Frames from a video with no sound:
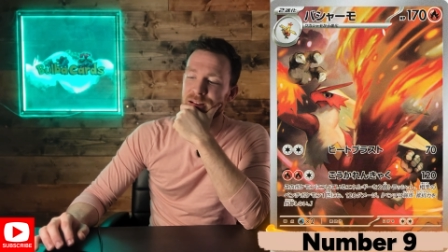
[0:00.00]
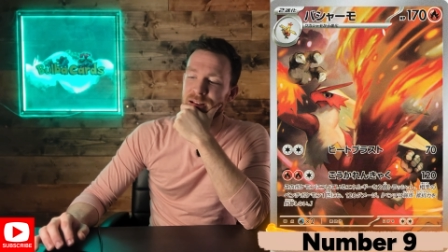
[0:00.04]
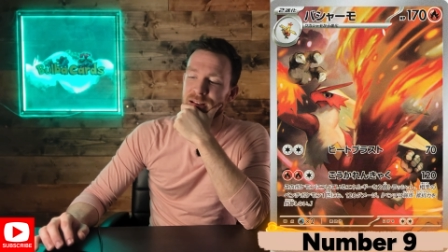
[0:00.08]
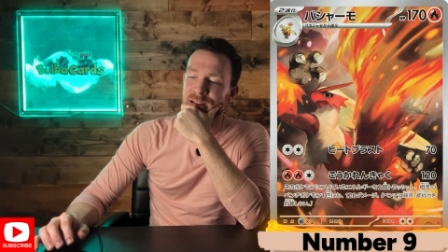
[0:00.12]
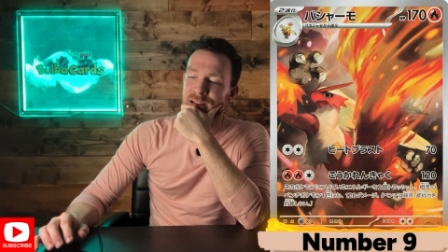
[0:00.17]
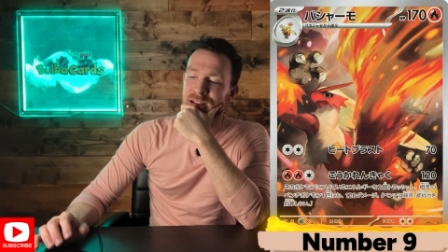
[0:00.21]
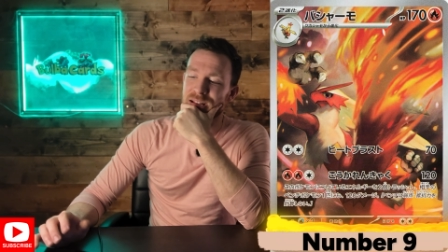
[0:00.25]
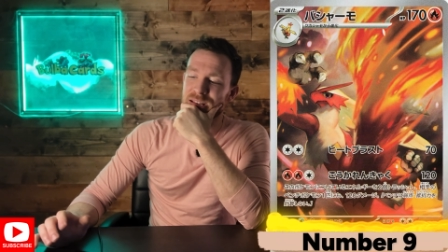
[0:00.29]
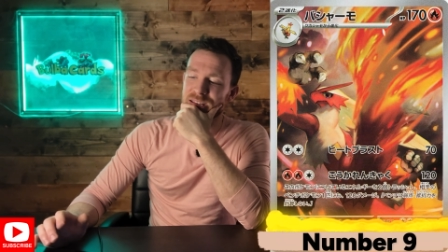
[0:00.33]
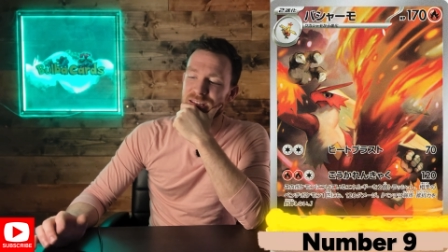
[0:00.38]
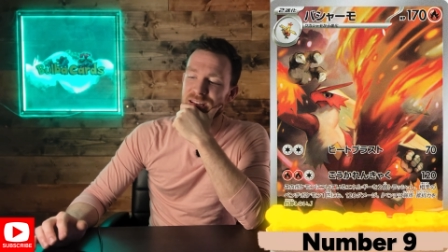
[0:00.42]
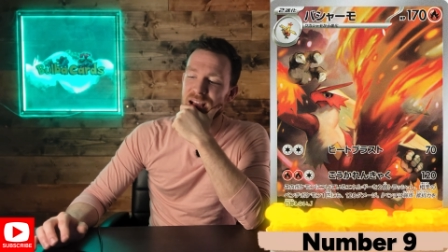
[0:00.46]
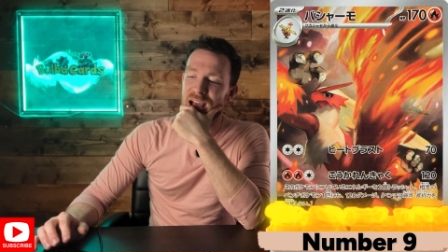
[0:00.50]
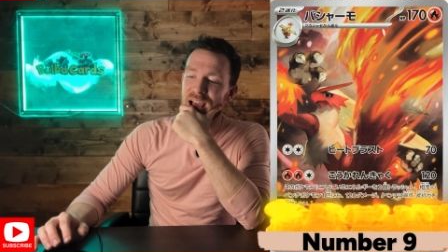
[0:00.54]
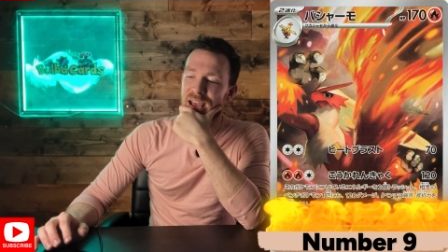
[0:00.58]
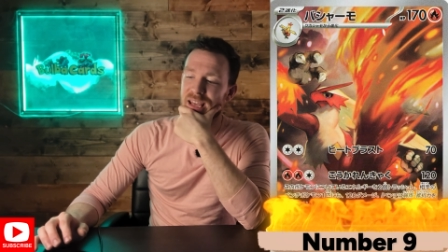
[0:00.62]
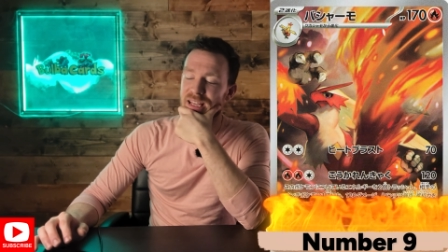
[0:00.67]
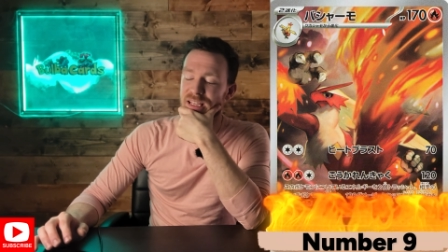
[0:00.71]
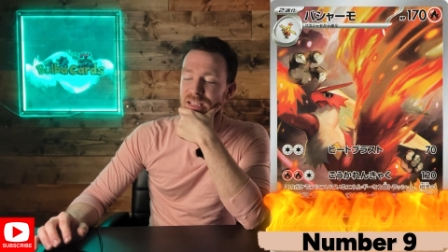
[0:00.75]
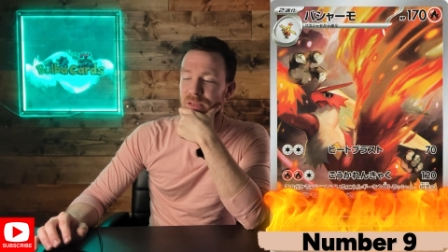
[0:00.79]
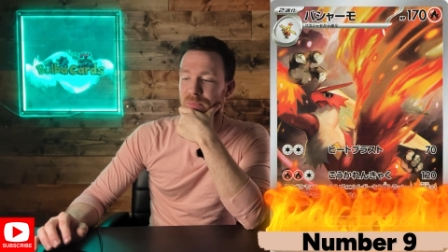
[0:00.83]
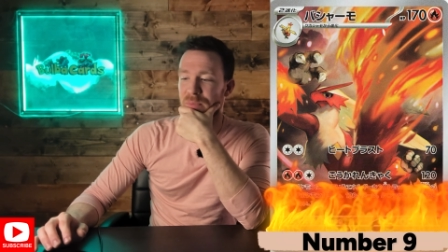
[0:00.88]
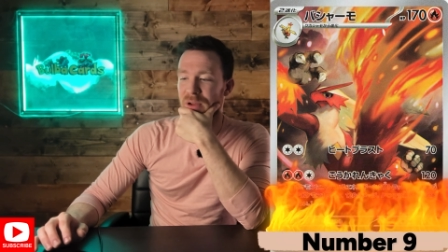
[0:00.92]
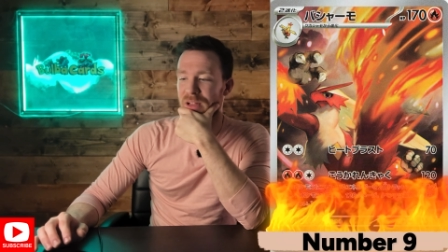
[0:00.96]
It's
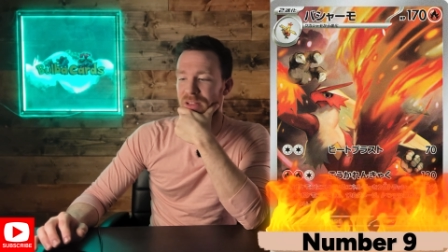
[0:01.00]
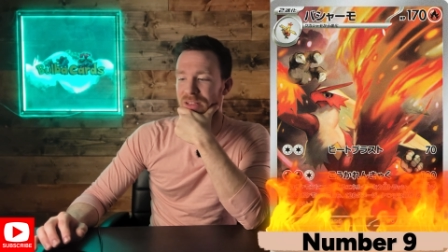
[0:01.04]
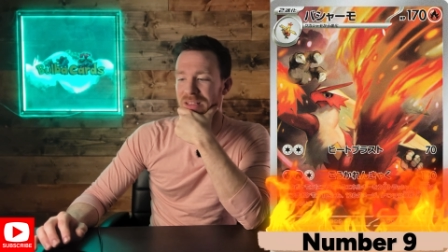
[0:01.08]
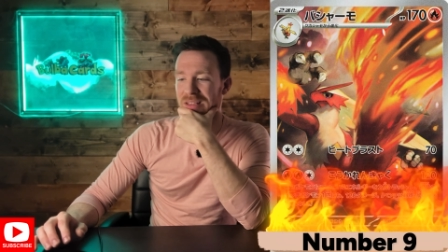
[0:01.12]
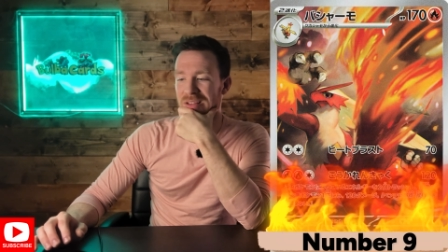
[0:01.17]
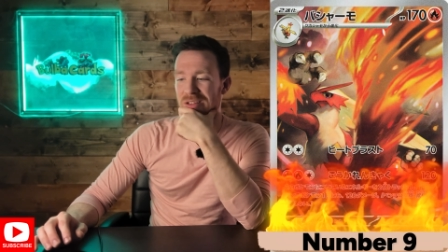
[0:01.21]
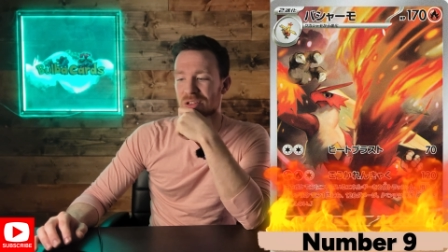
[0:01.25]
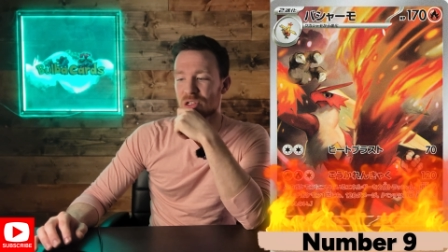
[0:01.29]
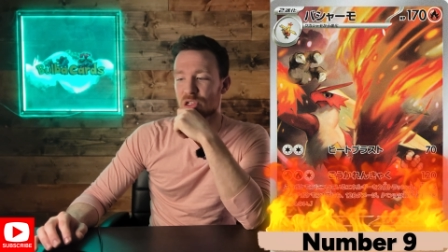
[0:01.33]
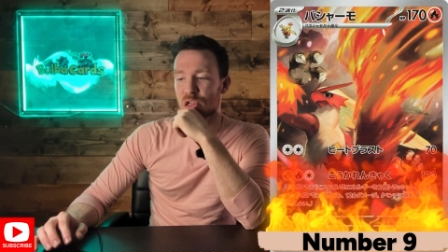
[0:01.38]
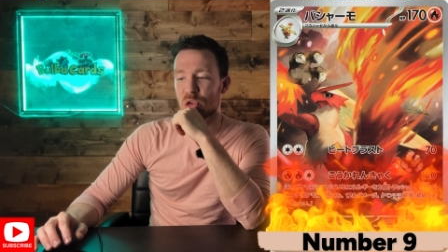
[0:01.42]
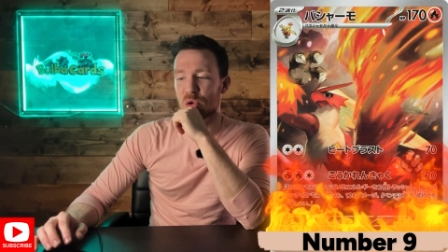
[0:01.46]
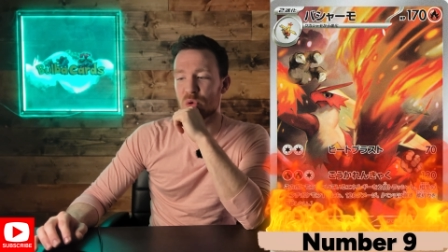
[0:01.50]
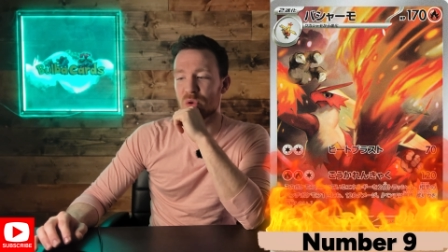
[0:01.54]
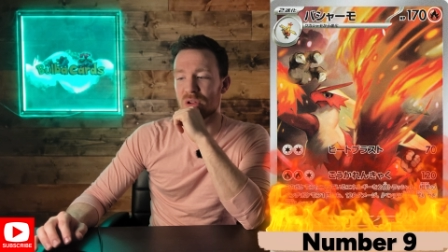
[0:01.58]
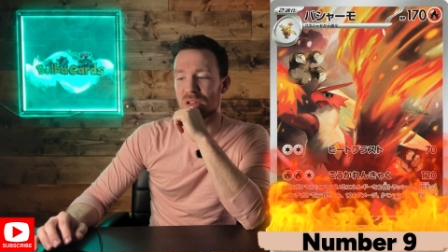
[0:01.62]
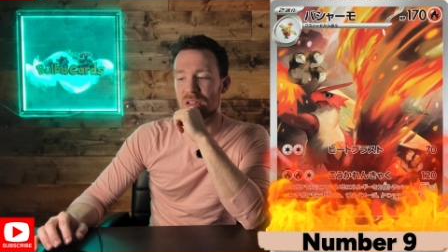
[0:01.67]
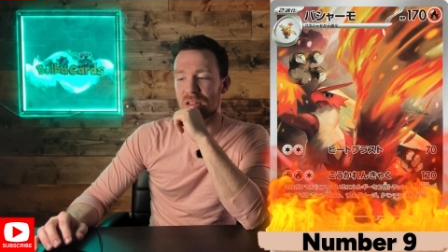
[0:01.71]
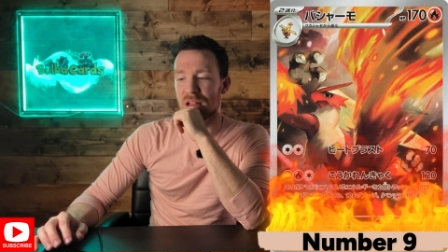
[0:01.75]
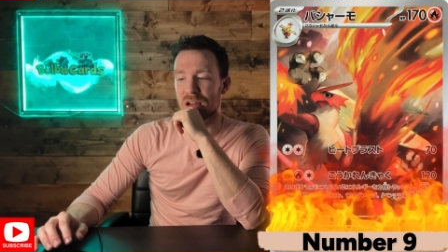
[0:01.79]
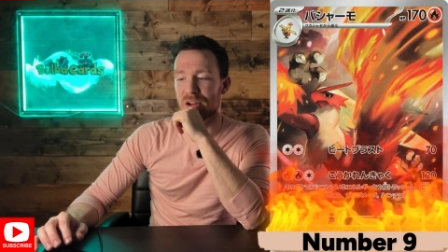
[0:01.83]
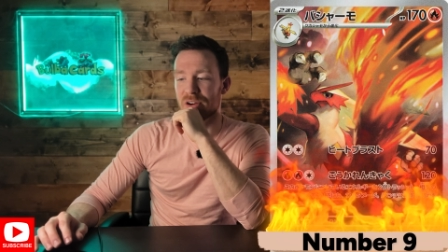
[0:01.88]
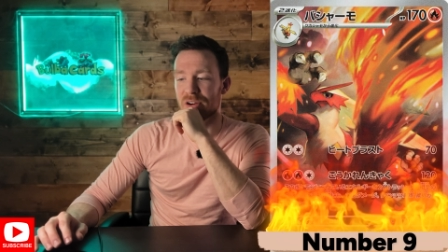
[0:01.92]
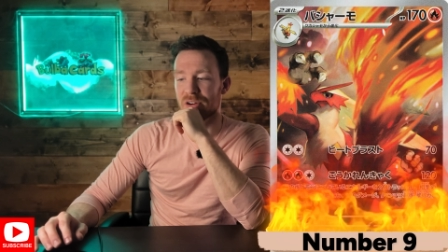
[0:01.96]
nice, but it's a little too
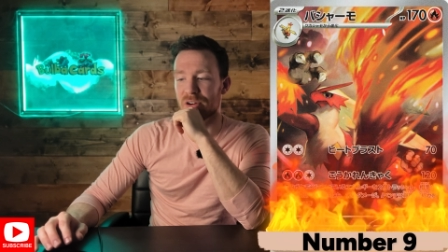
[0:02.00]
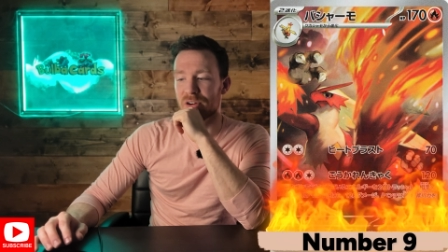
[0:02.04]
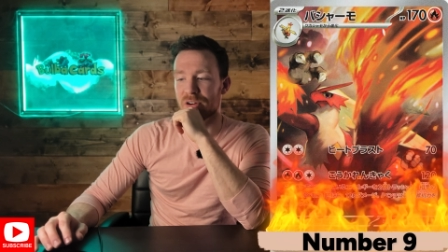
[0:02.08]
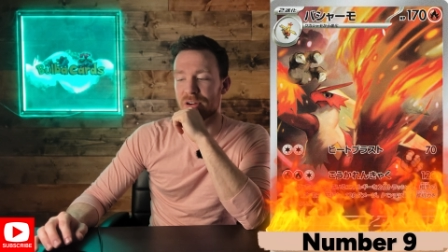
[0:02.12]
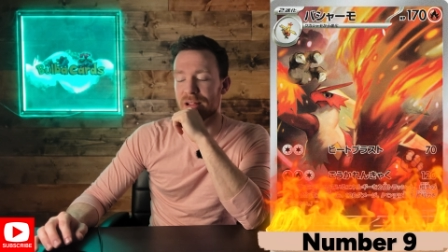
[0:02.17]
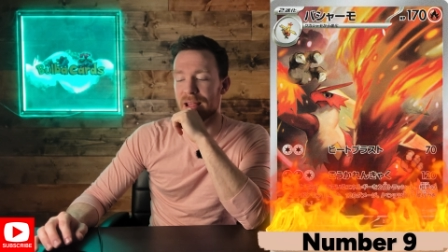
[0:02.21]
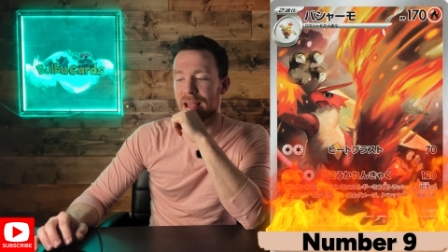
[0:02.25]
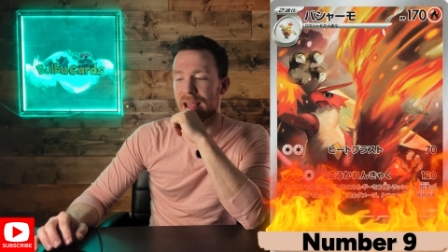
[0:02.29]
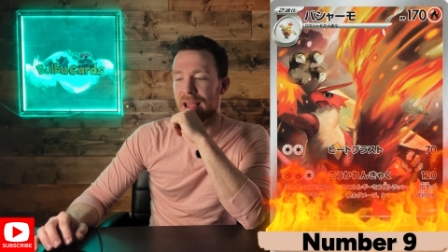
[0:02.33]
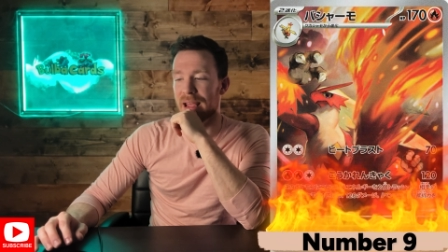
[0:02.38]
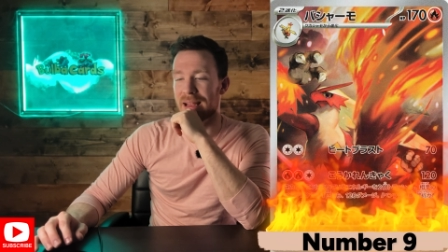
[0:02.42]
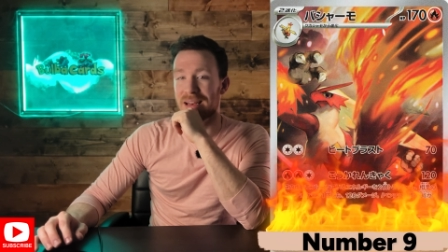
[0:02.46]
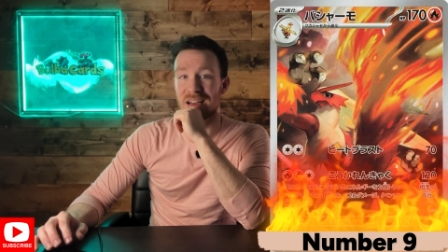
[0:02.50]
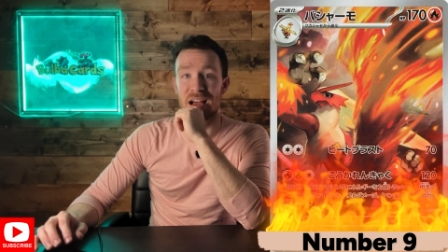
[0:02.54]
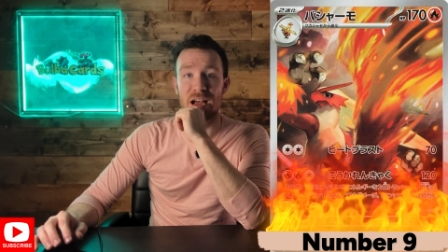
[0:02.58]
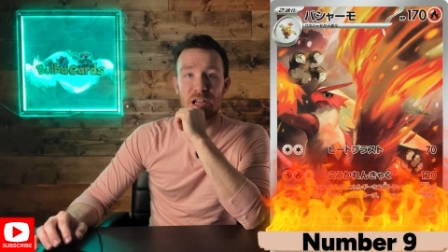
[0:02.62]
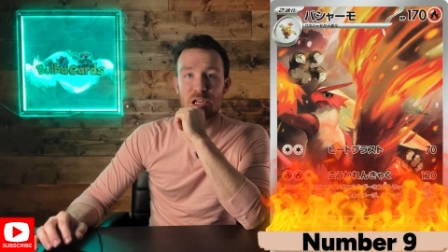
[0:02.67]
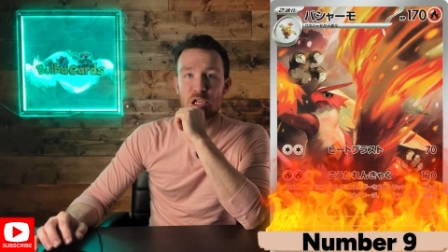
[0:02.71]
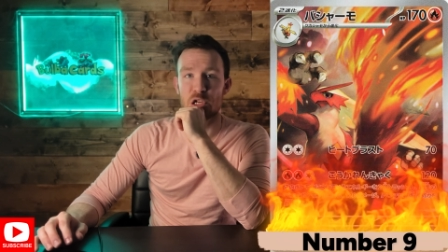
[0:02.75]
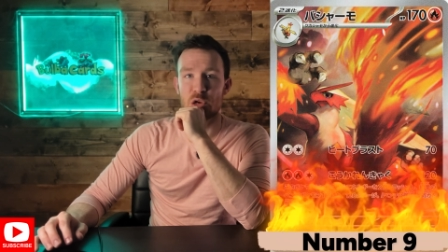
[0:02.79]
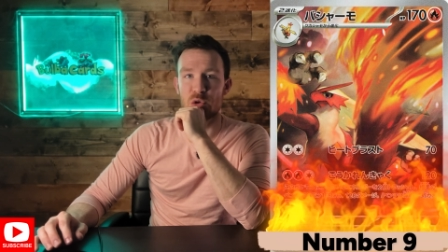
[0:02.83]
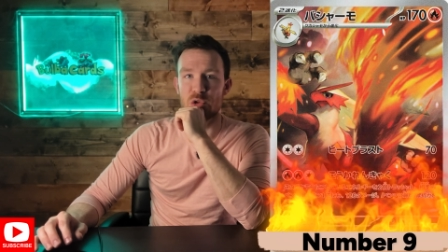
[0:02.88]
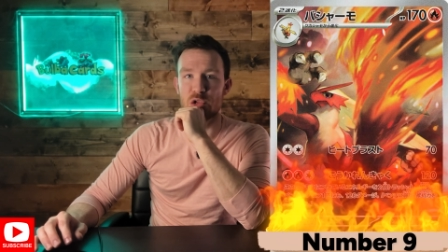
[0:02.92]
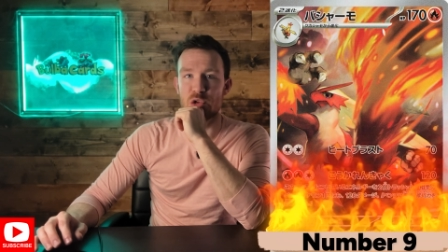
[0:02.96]
cluttered and not
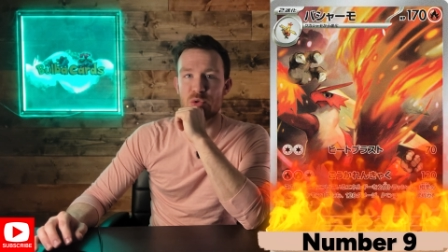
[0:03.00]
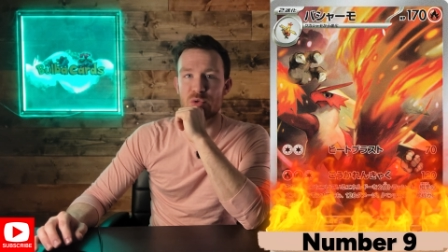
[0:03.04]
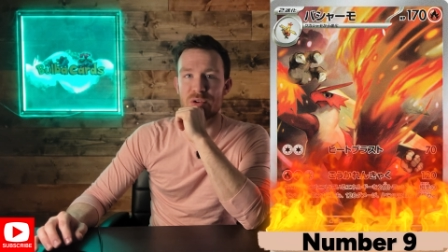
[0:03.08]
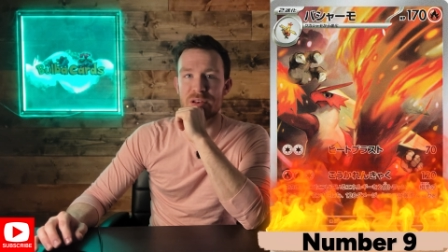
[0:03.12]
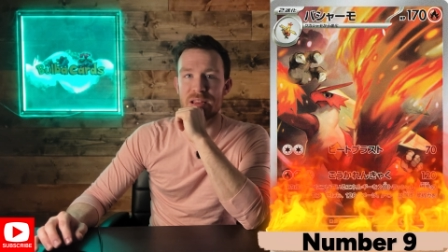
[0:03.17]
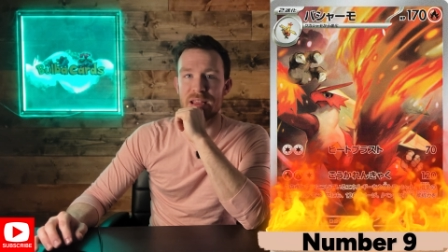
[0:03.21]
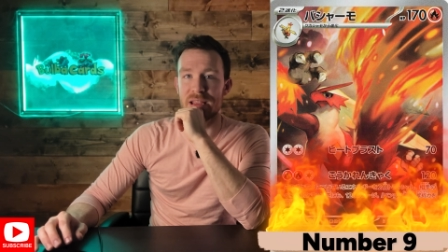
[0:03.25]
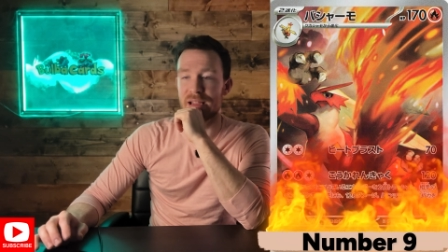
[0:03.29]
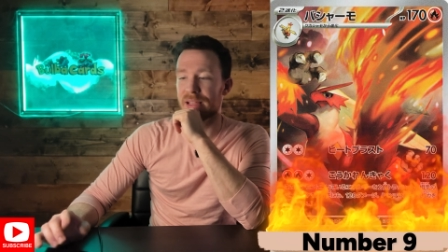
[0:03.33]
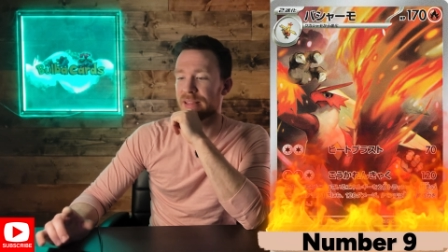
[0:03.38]
too unique.